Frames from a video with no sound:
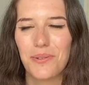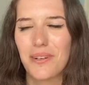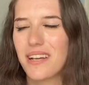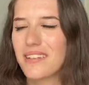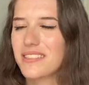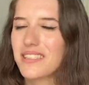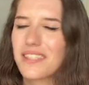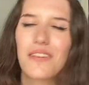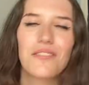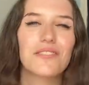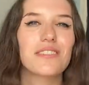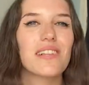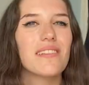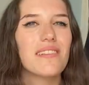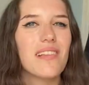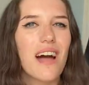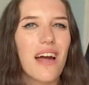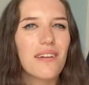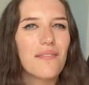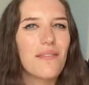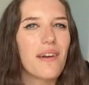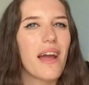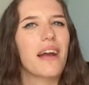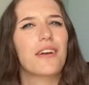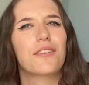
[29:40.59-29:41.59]
because there's a lot
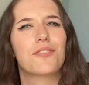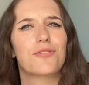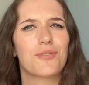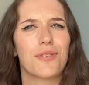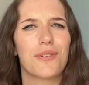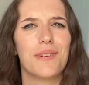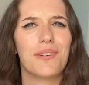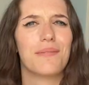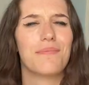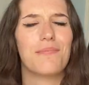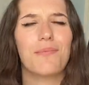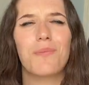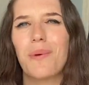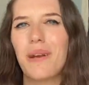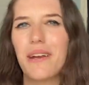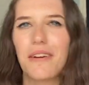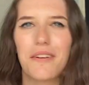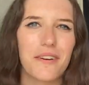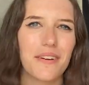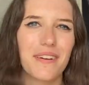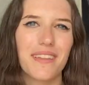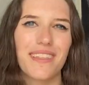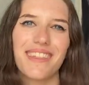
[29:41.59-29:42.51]
of extra weird